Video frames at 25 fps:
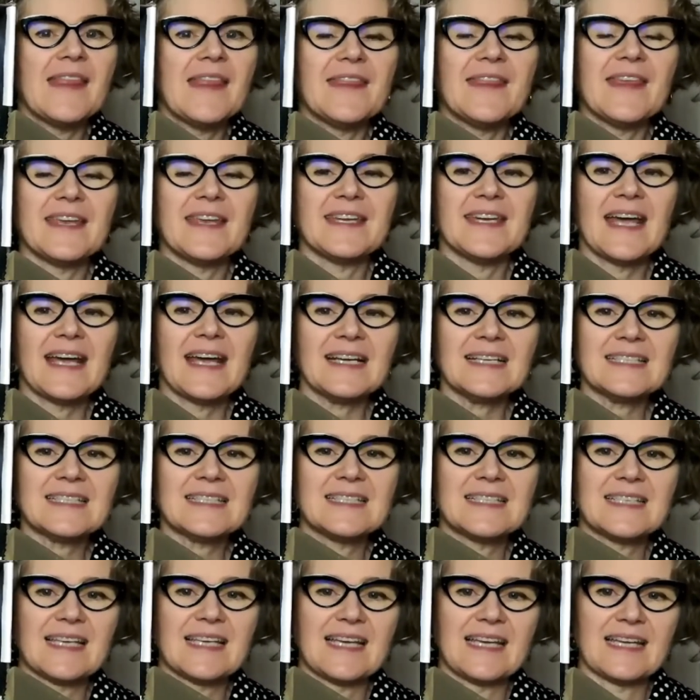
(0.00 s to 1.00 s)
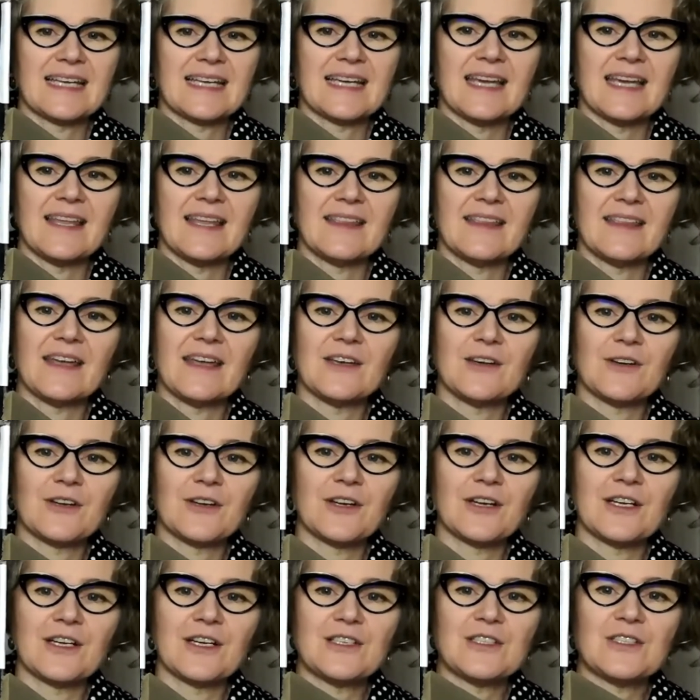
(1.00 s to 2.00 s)
The next thing that you're
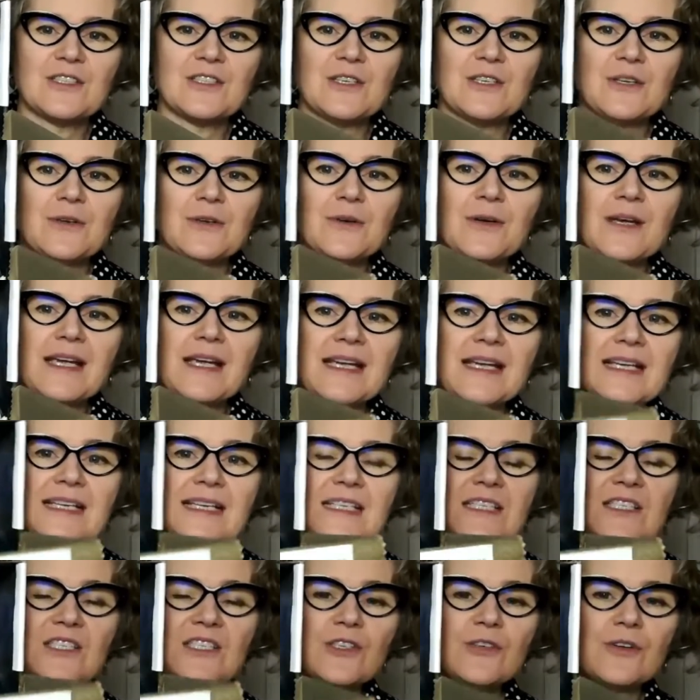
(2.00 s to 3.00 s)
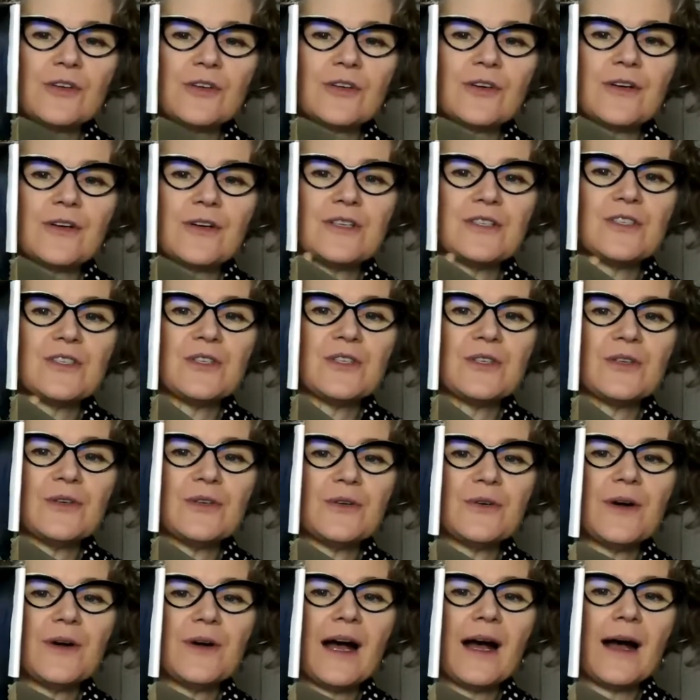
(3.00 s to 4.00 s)
going to do is you're going
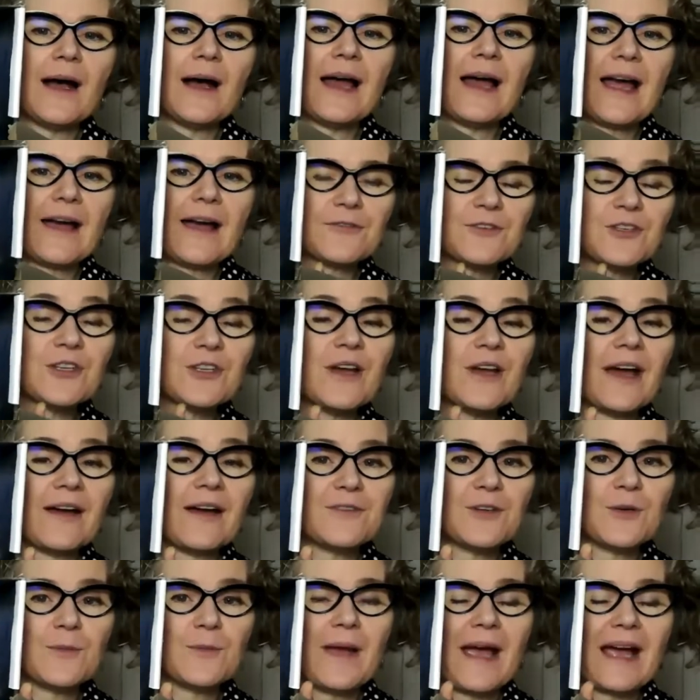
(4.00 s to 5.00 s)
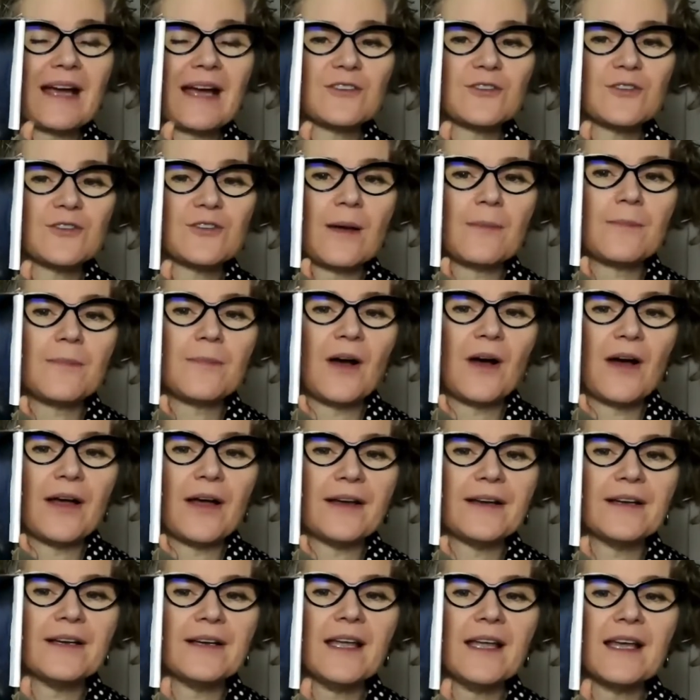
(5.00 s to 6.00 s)
to, after you have your backdrop
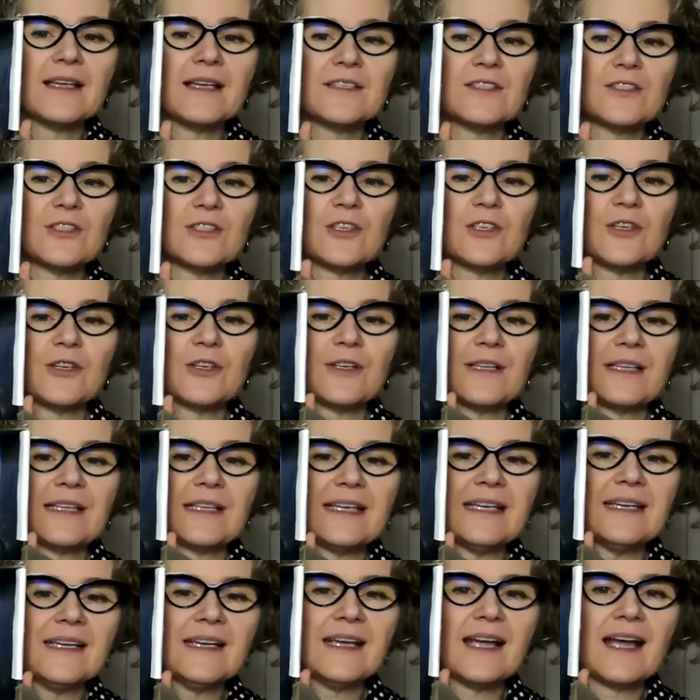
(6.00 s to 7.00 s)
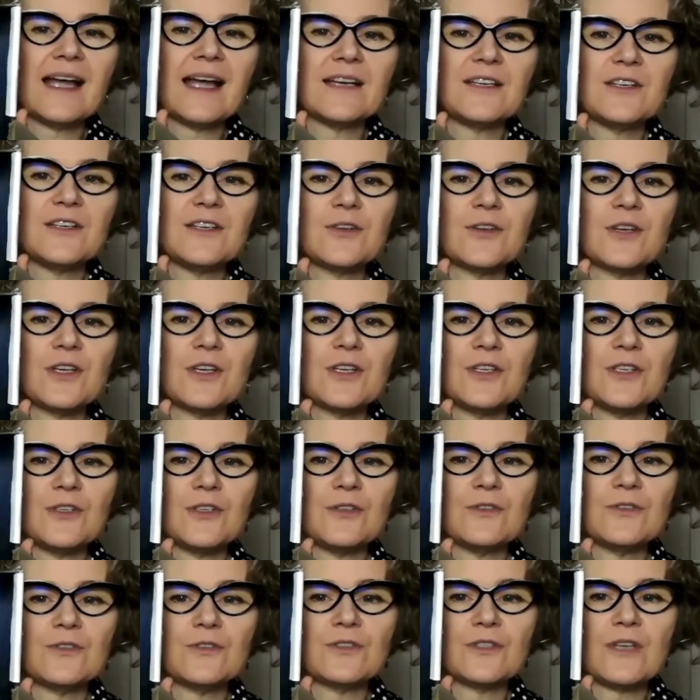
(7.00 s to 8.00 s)
on securely, and you can
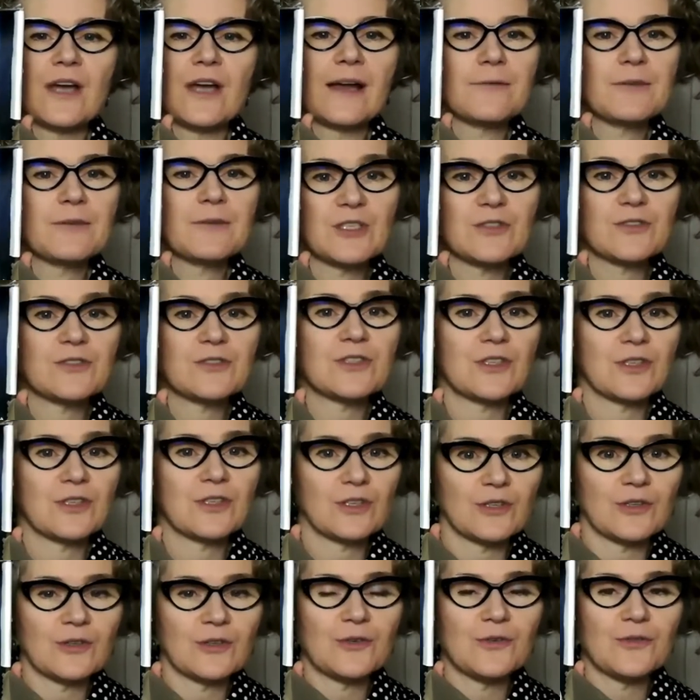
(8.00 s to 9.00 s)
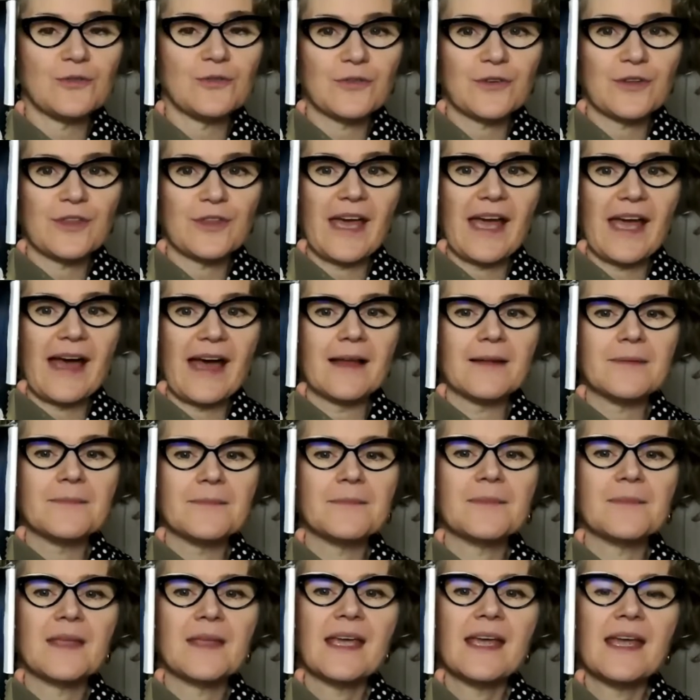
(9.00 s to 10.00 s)
use, I would use the glue for that,
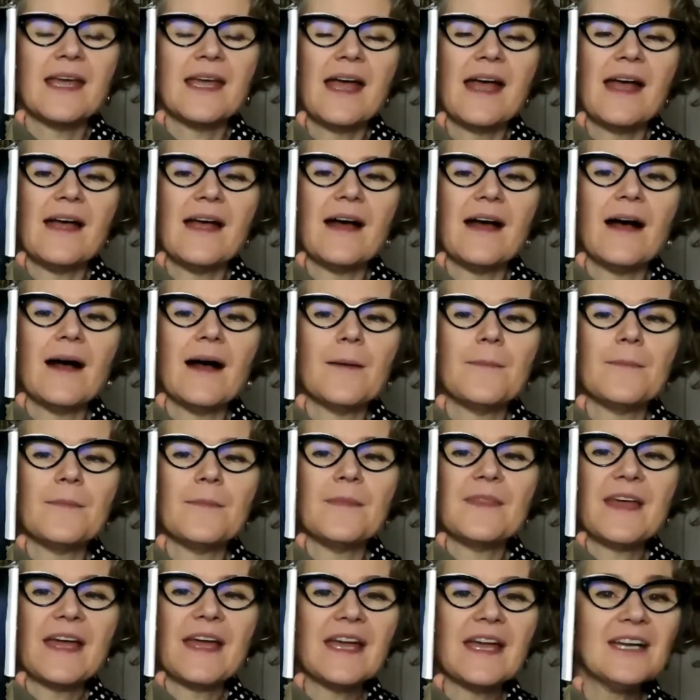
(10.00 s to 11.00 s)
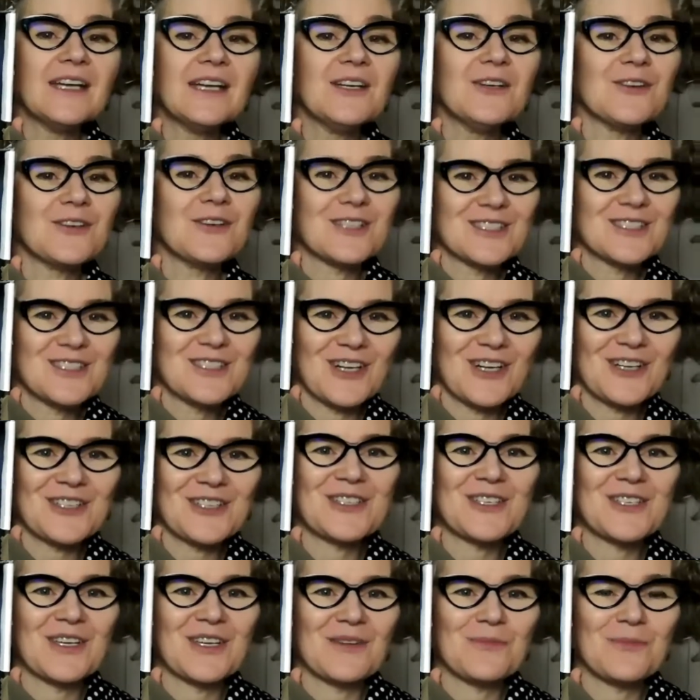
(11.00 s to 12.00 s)
then you can
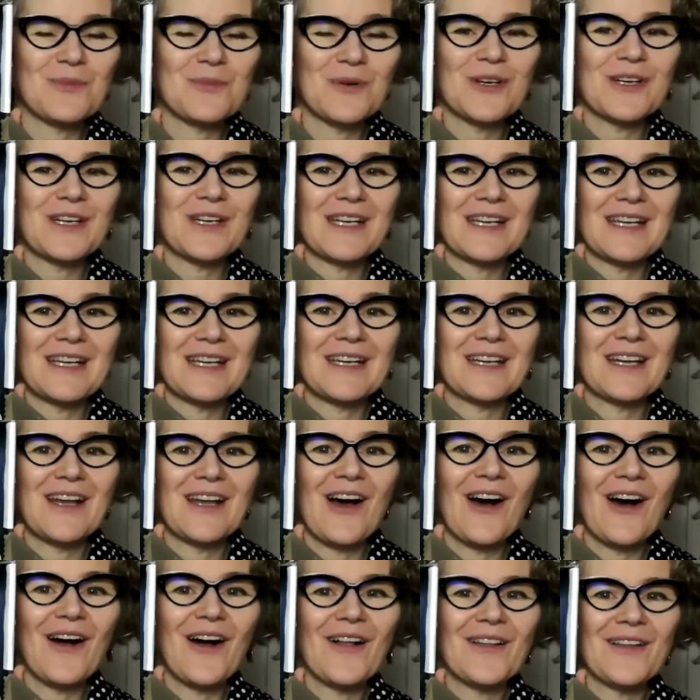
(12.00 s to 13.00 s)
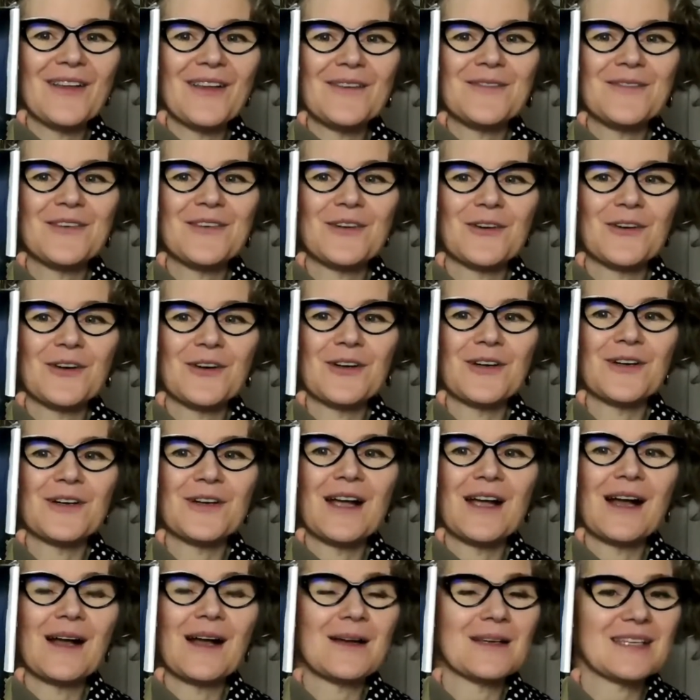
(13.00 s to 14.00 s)
start to put in all of your
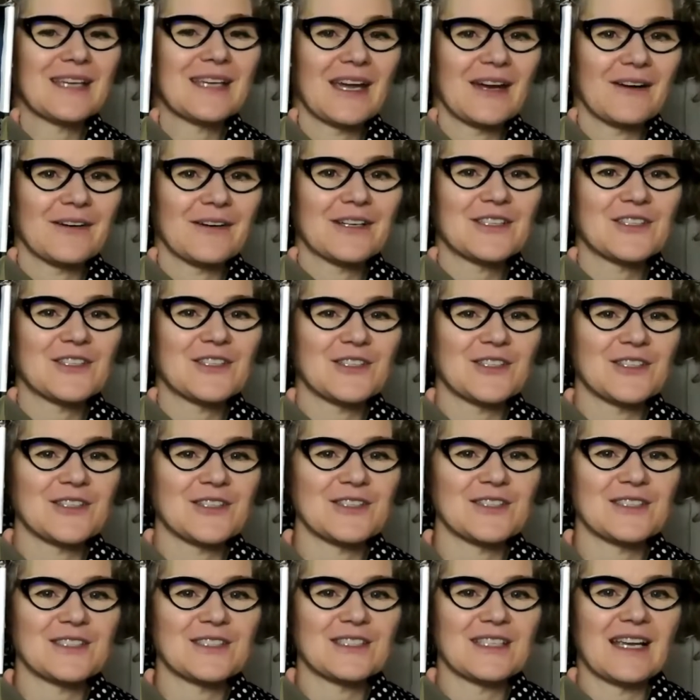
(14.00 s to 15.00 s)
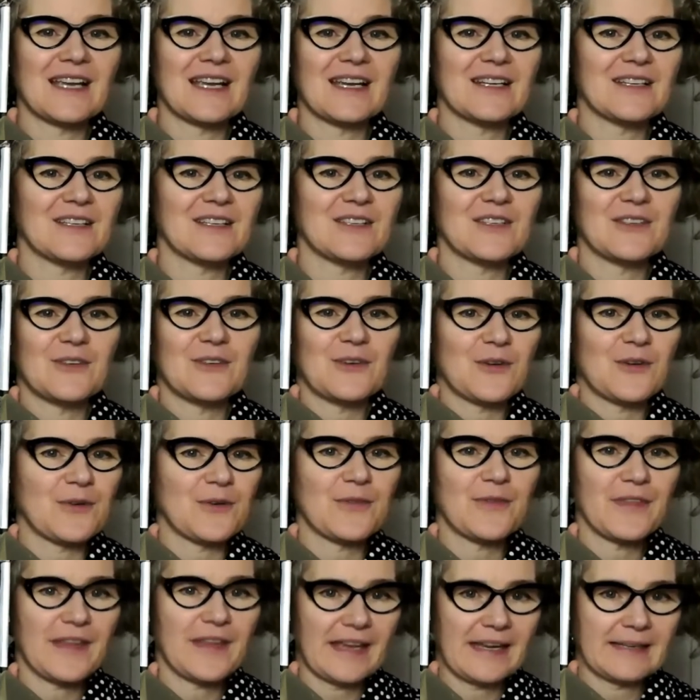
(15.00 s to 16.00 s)
characters and your
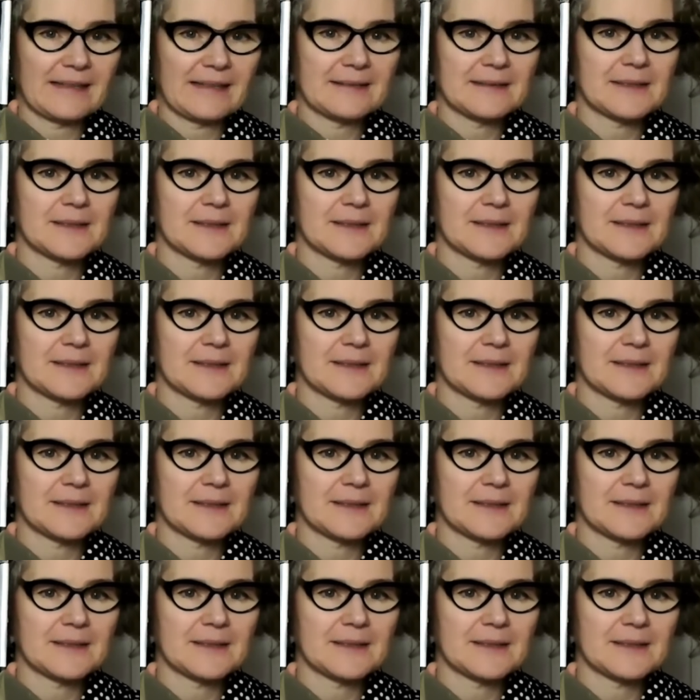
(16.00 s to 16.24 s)
things.